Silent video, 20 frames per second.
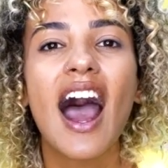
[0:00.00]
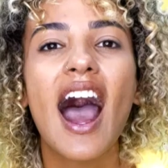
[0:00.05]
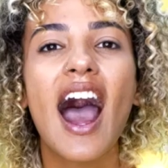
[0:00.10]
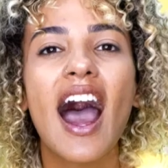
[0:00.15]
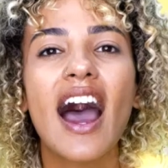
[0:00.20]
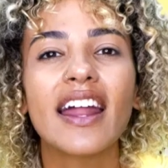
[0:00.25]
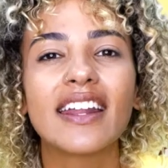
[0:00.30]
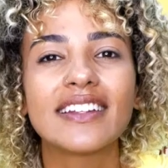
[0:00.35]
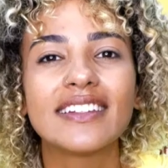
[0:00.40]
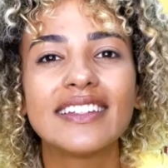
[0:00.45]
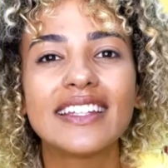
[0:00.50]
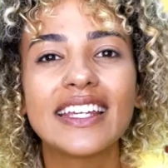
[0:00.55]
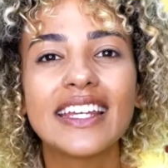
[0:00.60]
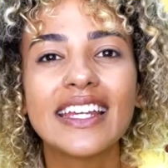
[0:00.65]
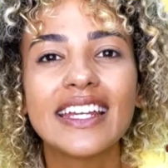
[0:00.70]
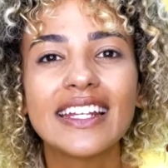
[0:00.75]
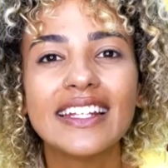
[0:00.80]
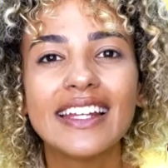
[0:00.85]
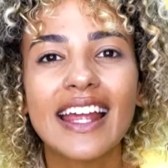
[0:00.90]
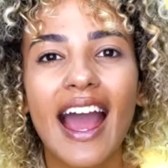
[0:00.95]

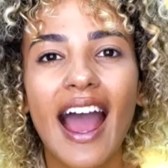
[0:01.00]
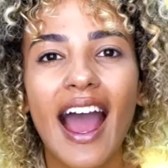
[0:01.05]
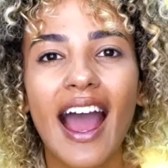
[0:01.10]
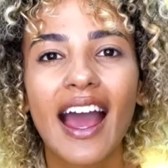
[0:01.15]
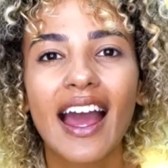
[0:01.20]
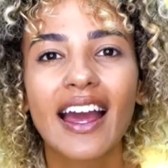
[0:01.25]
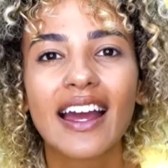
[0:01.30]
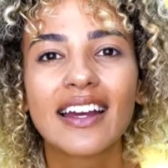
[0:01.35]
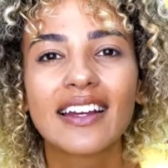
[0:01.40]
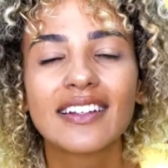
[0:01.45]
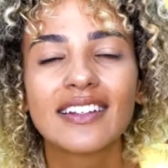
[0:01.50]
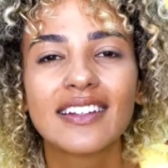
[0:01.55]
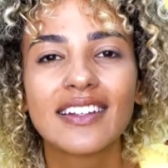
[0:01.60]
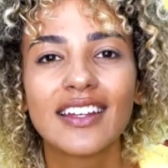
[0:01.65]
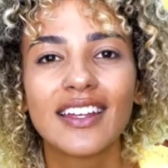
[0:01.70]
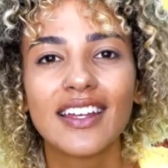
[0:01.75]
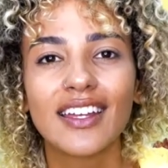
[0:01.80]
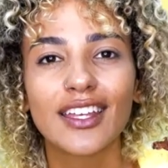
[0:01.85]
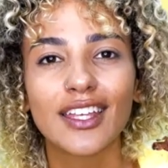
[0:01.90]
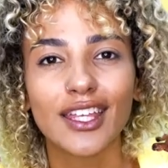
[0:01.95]
Ardilla.
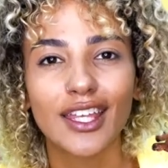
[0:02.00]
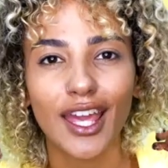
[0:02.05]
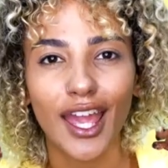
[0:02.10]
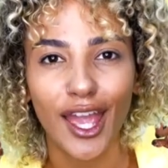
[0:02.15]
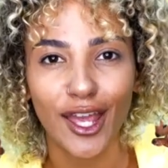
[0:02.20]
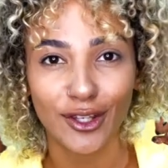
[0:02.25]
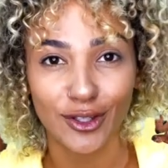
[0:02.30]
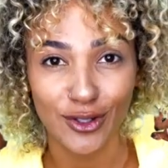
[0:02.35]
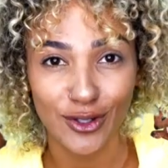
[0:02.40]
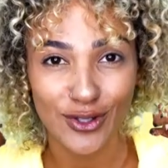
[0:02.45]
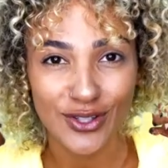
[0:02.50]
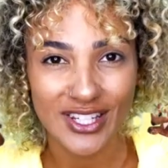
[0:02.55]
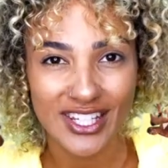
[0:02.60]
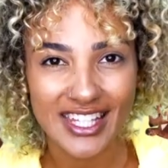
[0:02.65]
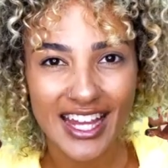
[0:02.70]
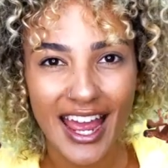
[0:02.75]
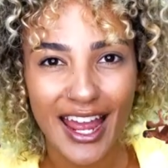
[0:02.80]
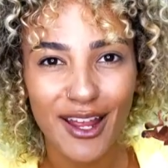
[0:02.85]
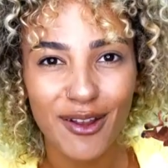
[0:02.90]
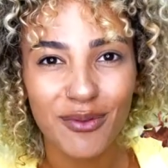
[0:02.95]
Can you
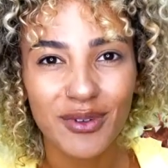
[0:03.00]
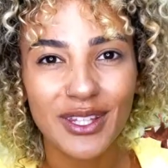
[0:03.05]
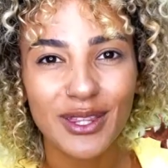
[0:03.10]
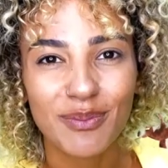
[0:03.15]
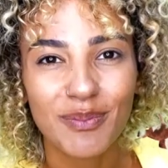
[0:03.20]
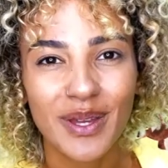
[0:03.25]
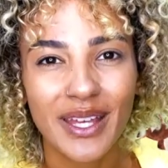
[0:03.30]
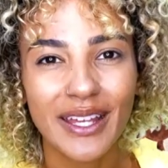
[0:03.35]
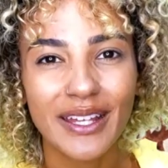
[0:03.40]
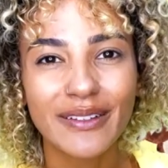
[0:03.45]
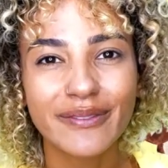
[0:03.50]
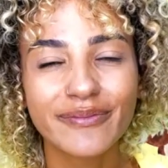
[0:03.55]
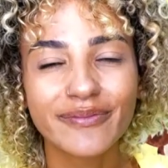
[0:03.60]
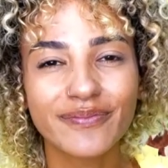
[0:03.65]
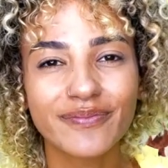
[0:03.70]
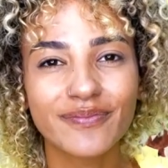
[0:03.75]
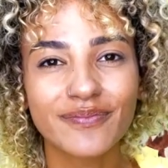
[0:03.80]
say with me?